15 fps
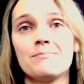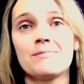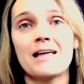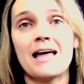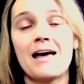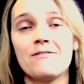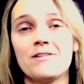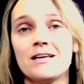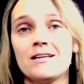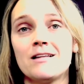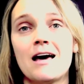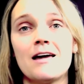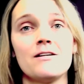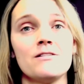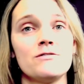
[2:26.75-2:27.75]
having a
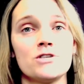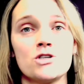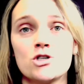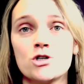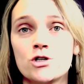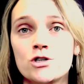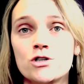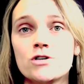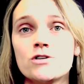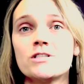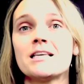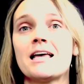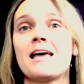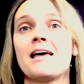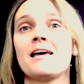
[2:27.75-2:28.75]
lot of
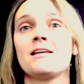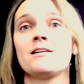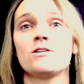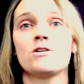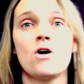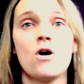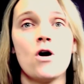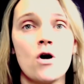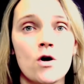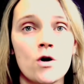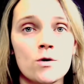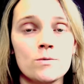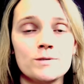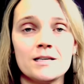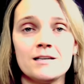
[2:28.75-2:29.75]
sugars and
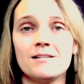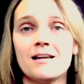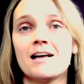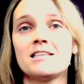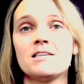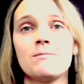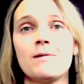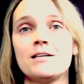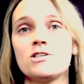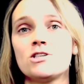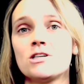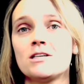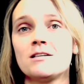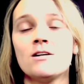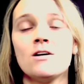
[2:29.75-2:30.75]
carbs, and not to
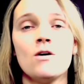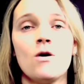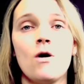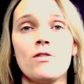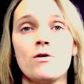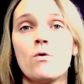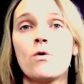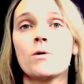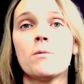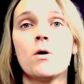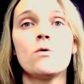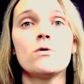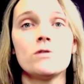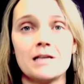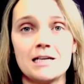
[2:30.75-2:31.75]
mention all the
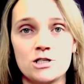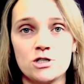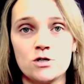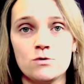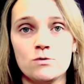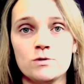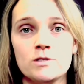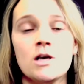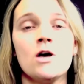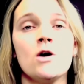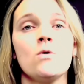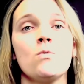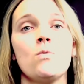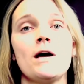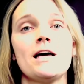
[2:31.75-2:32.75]
hormonal issues,
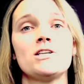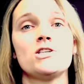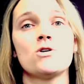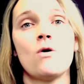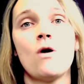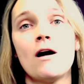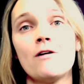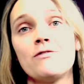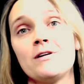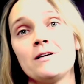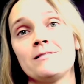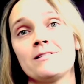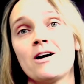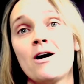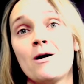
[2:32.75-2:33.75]
which
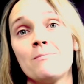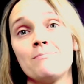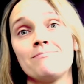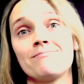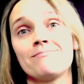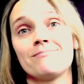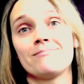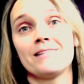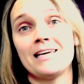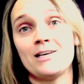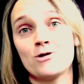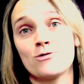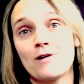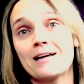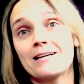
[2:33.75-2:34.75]
often come
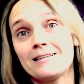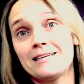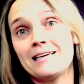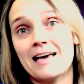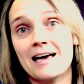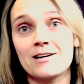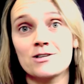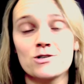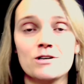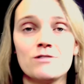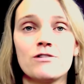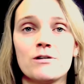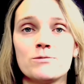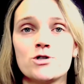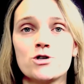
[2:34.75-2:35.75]
indirectly actually
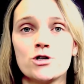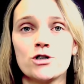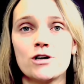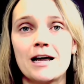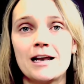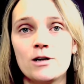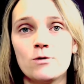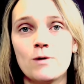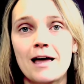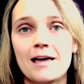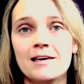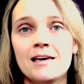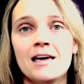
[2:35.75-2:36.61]
from sugar anyway.